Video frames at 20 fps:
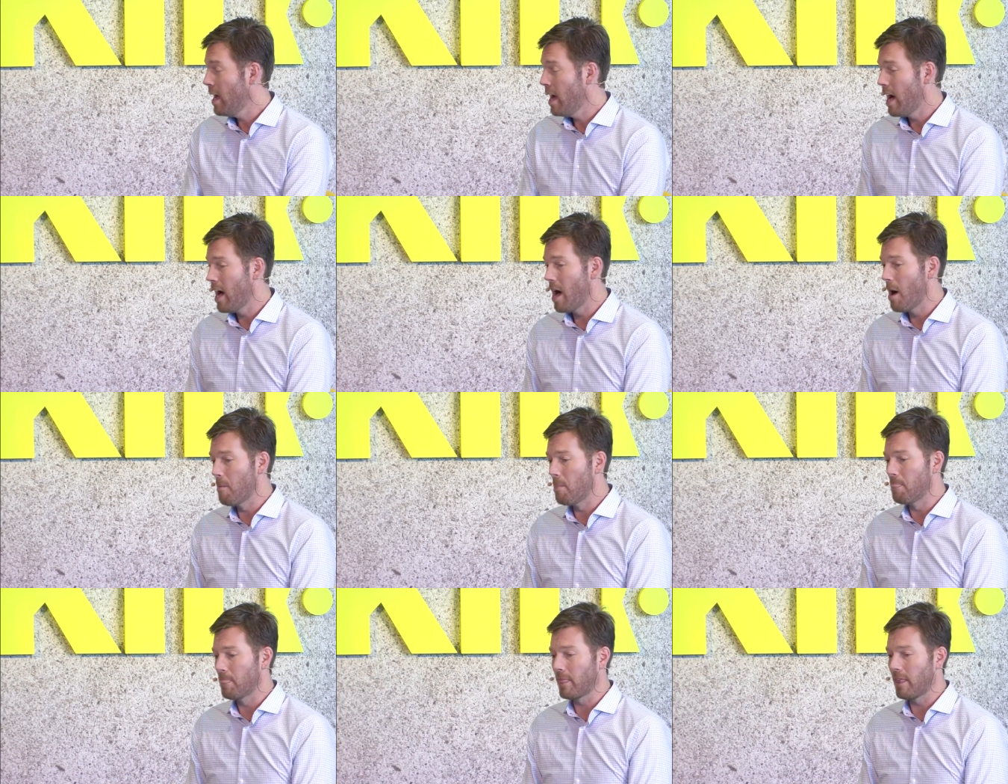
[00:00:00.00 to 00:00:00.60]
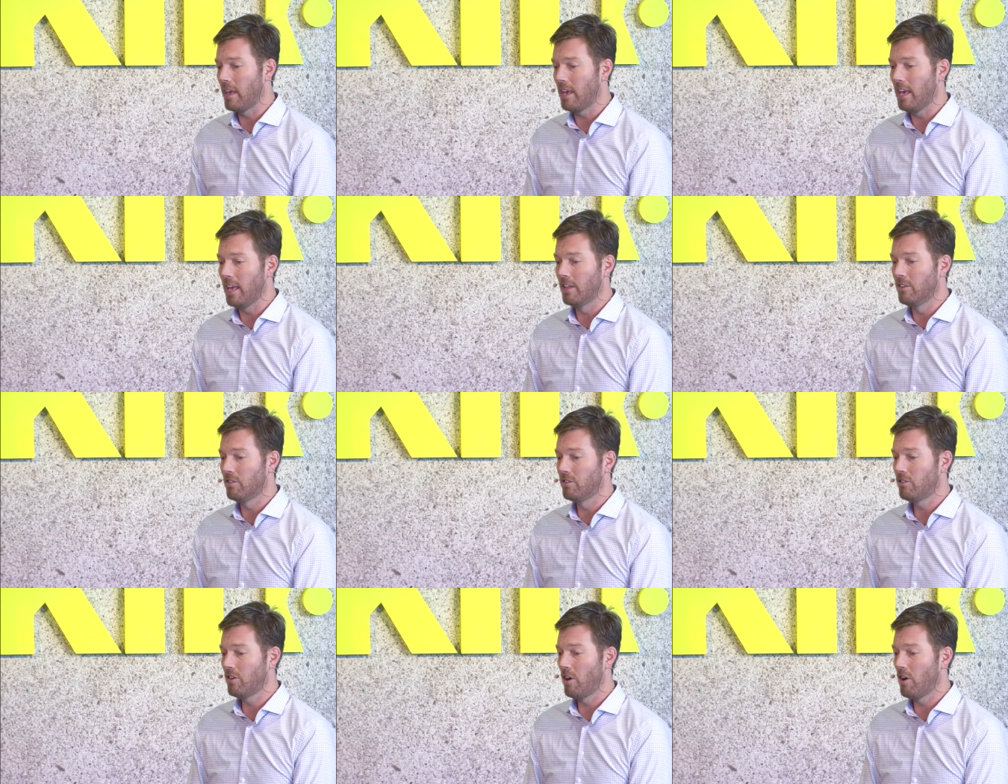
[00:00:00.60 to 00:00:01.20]

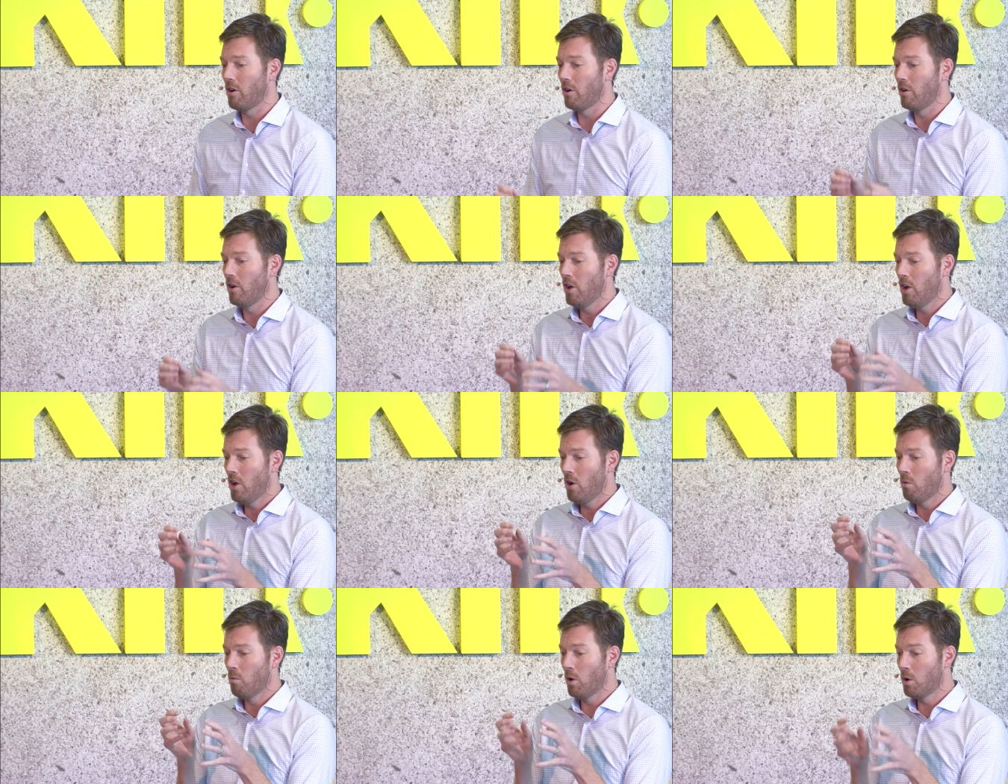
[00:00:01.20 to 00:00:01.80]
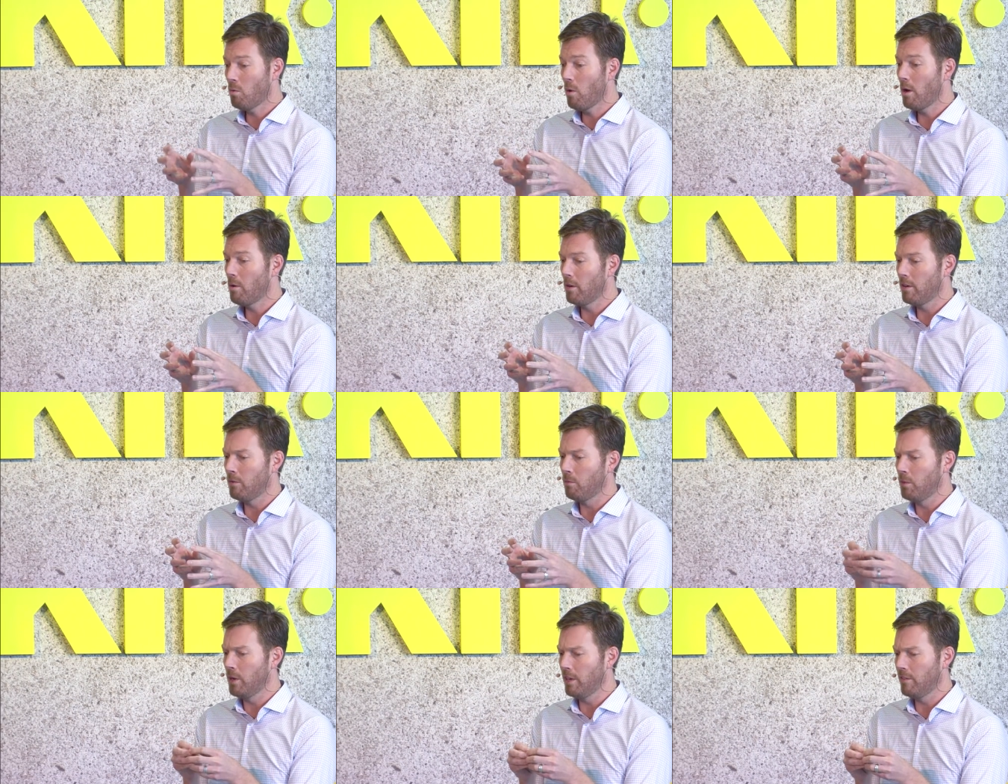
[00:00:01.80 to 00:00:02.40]
And so one way
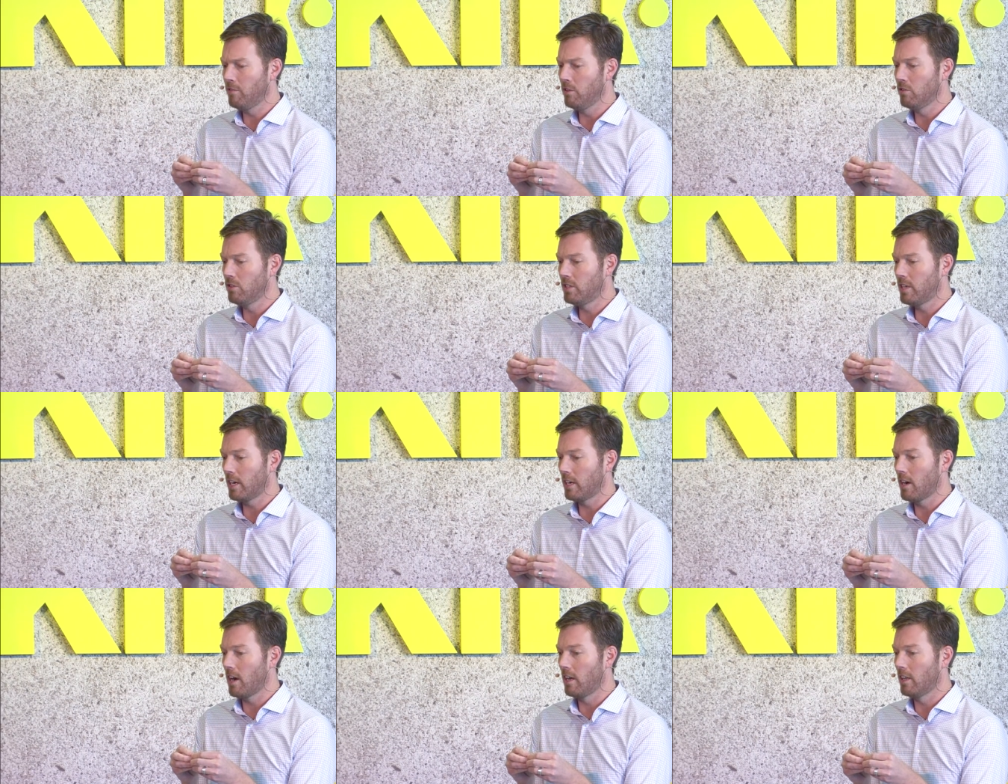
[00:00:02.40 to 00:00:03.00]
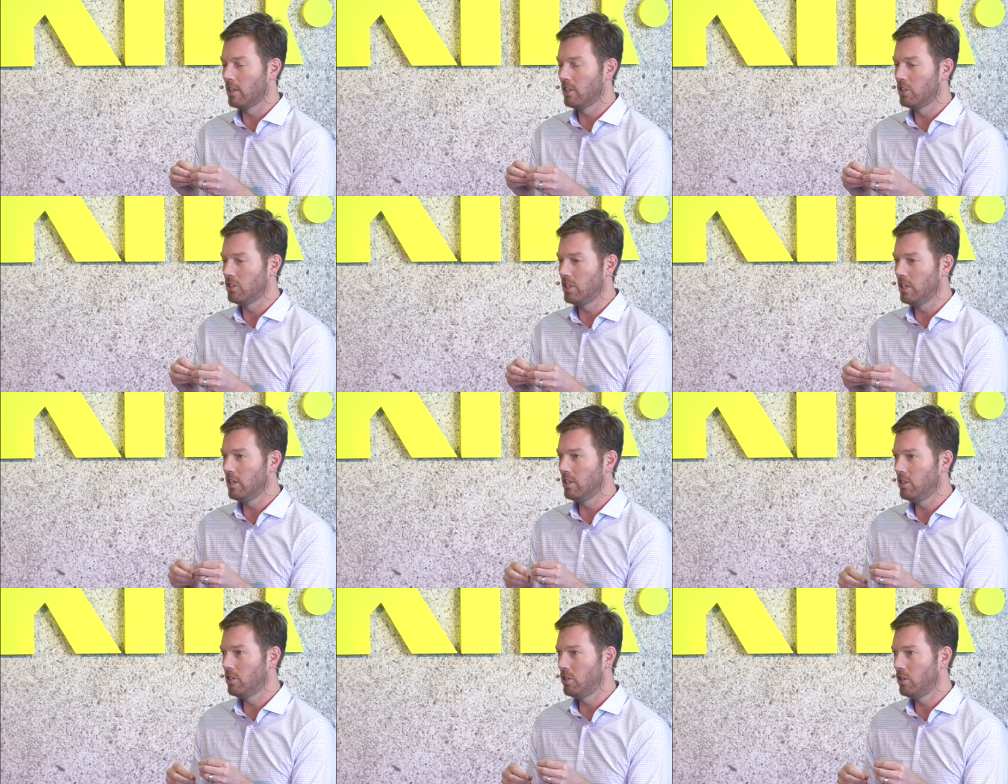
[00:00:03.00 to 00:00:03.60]
we've used
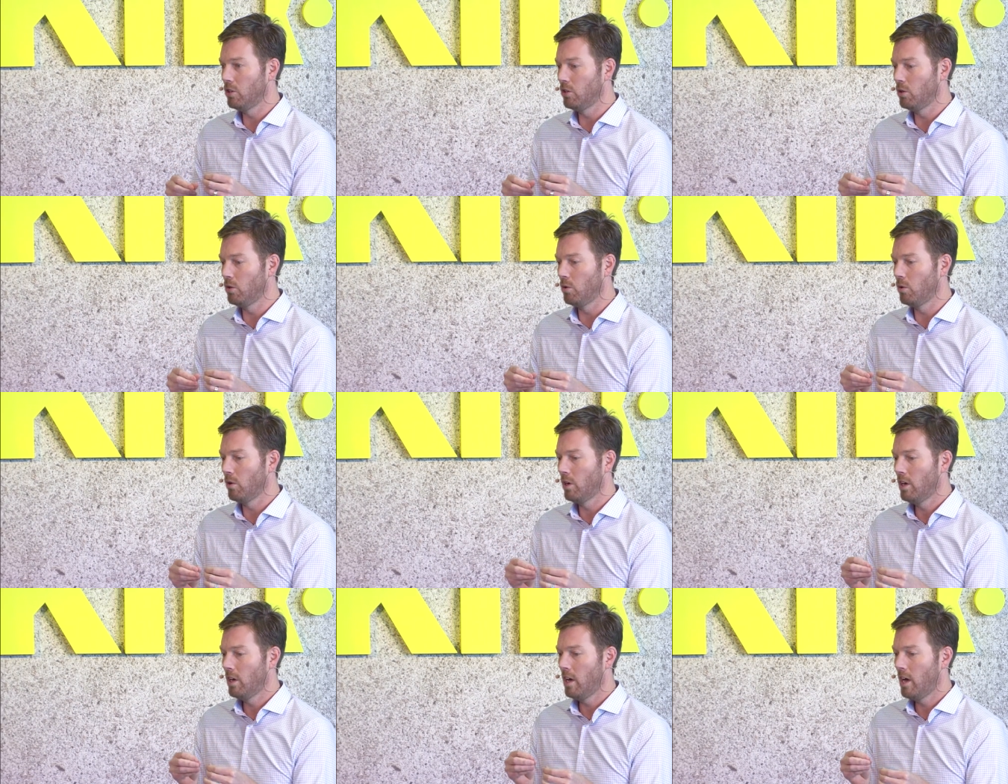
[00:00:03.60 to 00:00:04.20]
technology to